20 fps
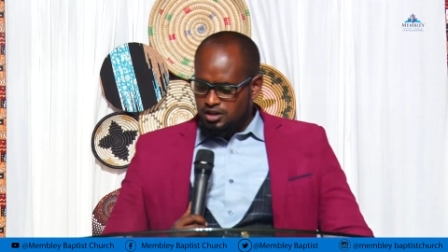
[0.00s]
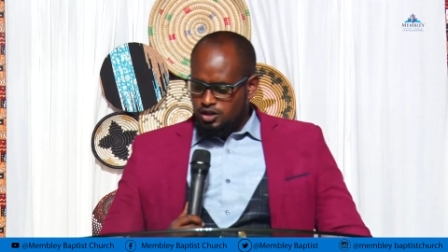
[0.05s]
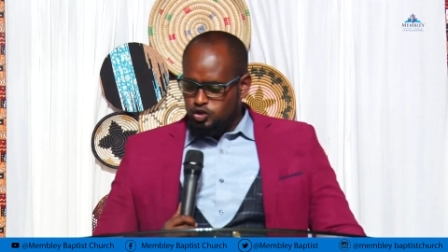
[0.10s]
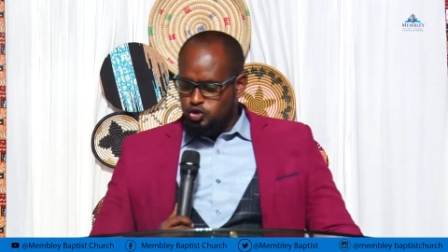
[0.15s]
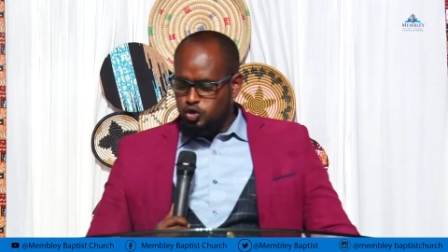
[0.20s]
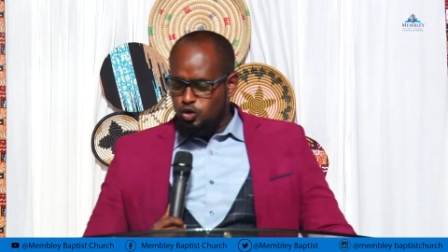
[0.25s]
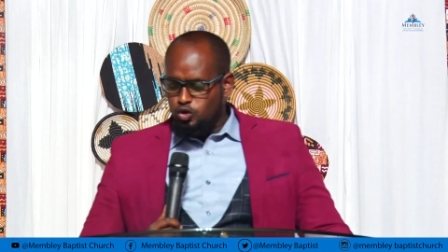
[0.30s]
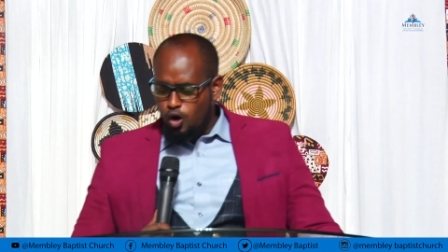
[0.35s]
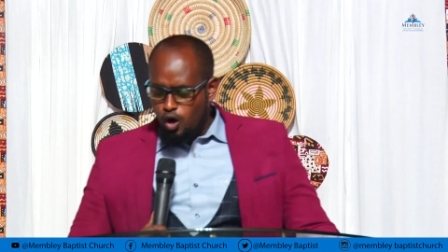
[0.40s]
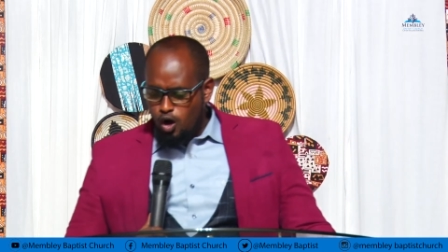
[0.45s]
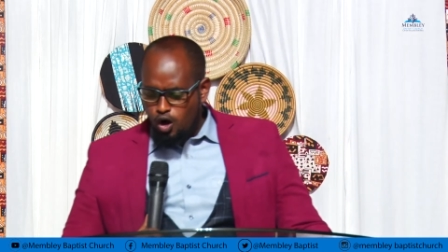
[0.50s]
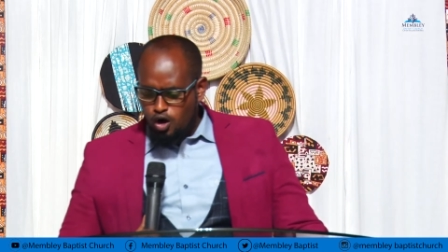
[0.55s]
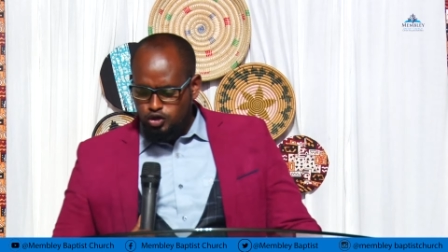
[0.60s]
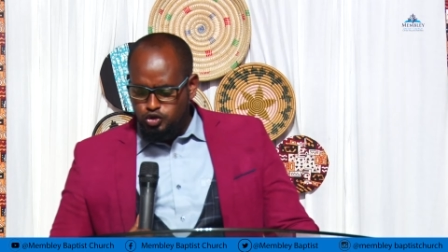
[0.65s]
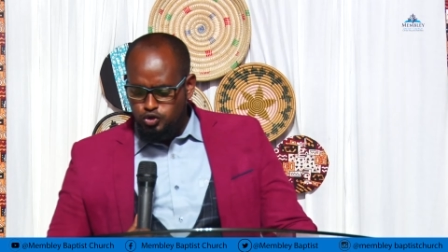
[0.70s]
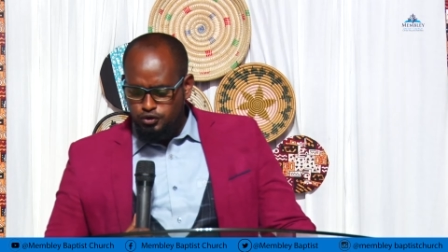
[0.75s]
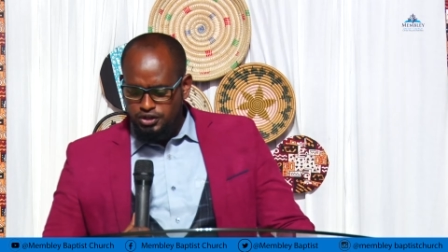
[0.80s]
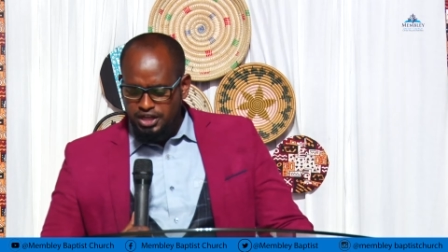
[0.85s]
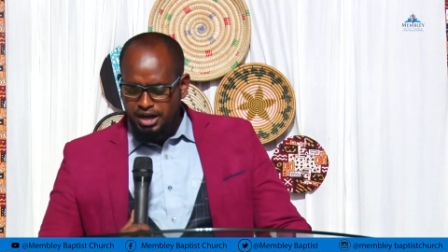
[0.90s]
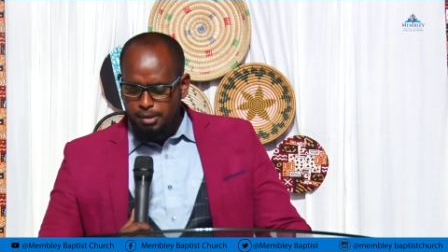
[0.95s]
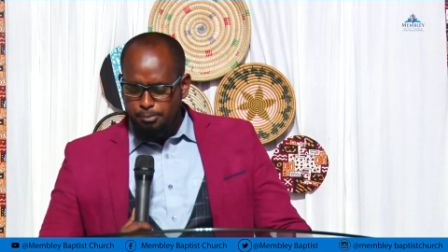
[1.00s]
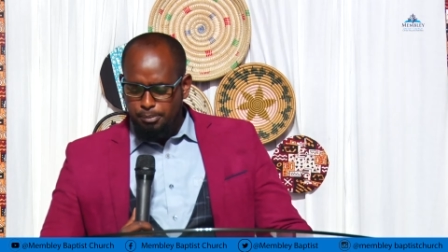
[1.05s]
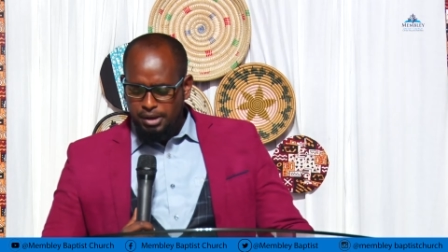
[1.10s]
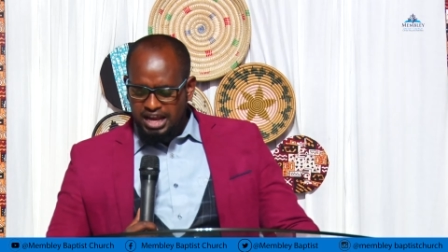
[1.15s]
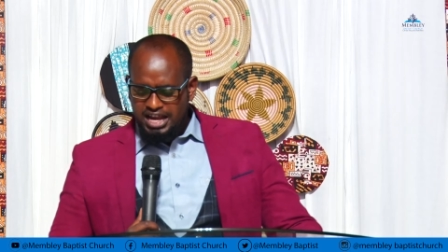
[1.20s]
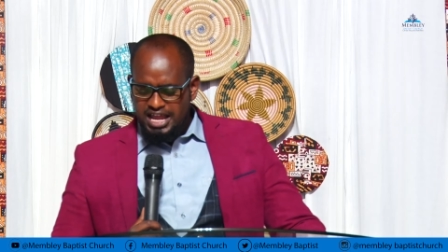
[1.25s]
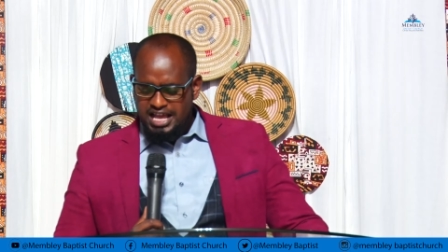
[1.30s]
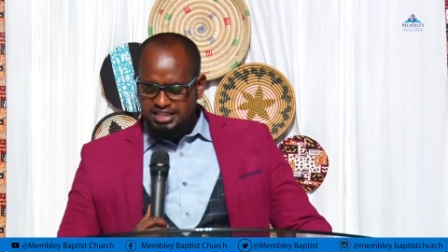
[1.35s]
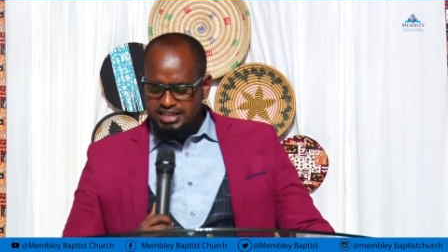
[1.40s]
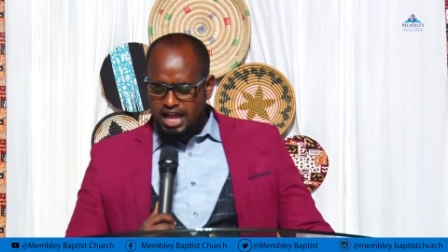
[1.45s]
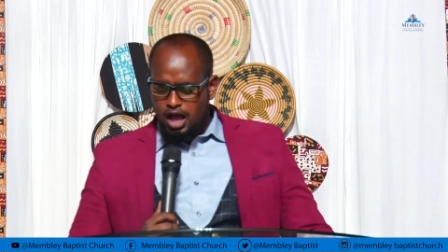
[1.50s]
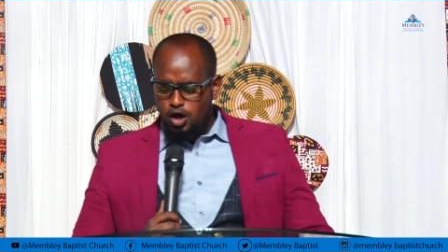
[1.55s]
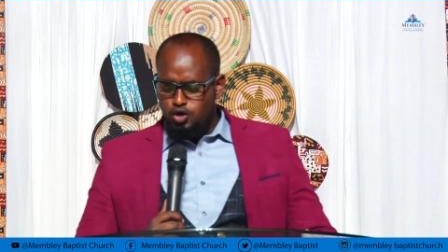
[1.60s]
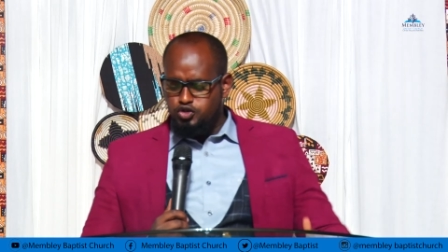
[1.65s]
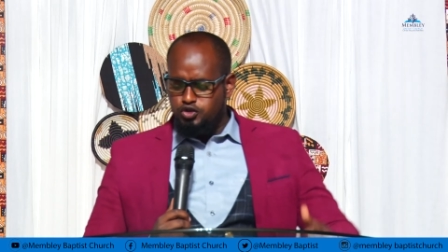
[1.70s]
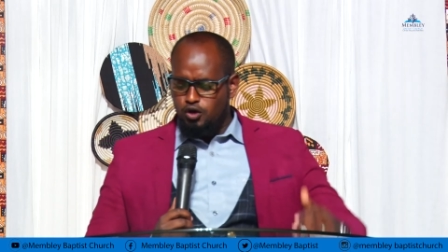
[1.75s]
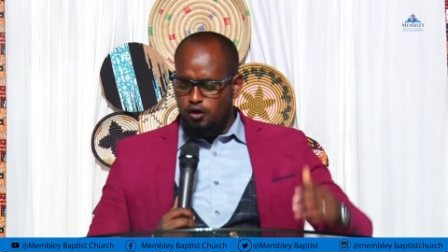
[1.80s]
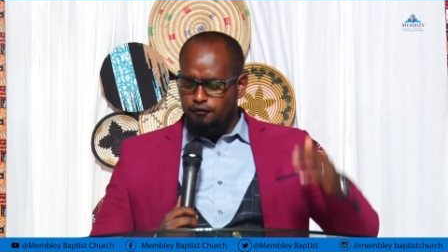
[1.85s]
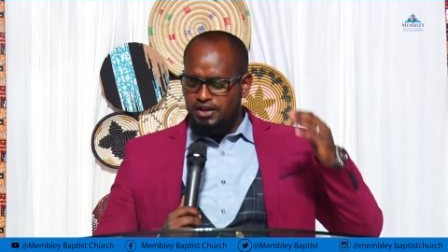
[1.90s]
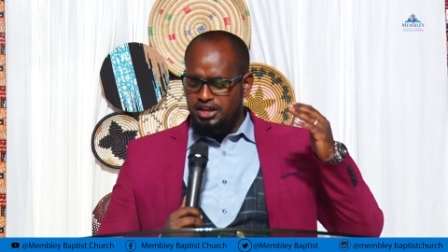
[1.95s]
to go to the rebellious
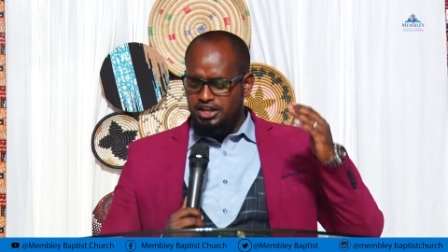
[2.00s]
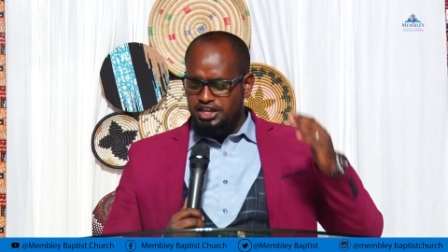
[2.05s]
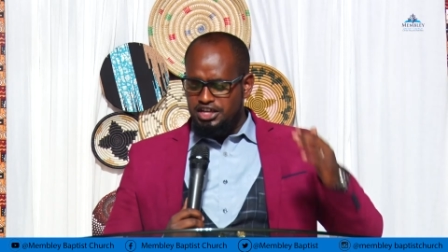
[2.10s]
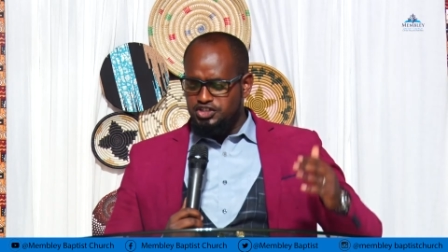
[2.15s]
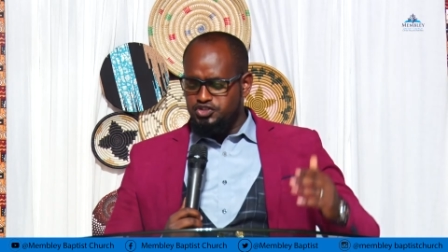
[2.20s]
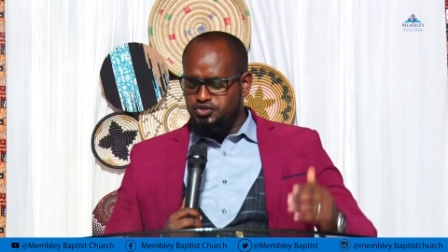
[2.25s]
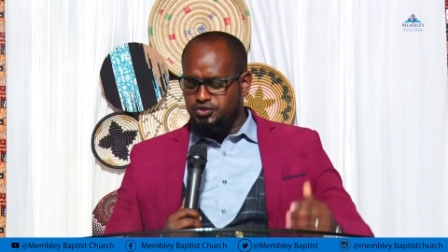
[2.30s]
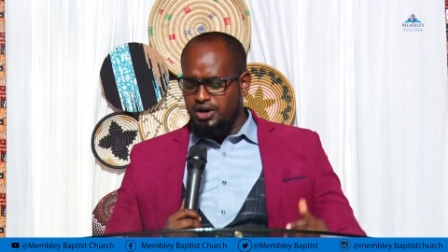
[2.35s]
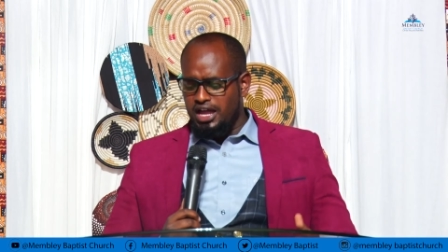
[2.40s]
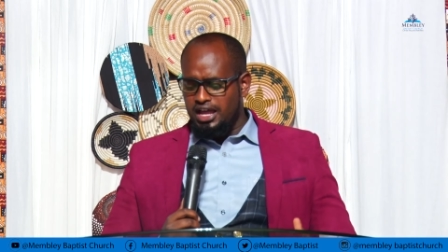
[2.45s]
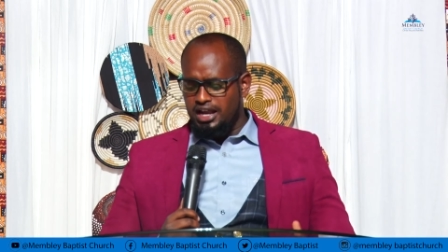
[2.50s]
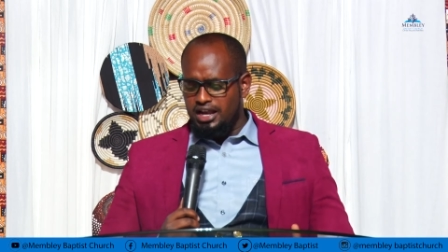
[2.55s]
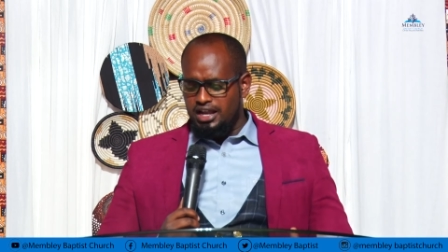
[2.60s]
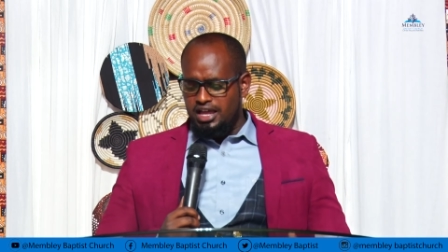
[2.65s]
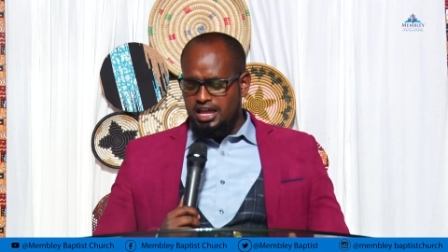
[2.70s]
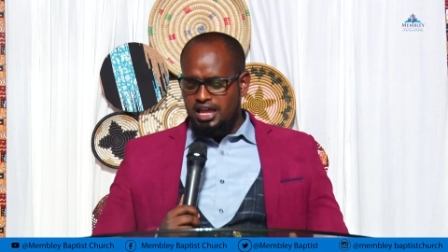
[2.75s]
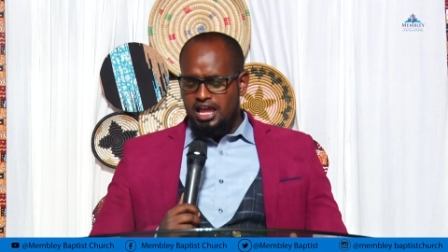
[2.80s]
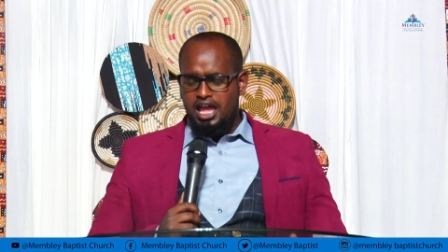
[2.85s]
house of the Israel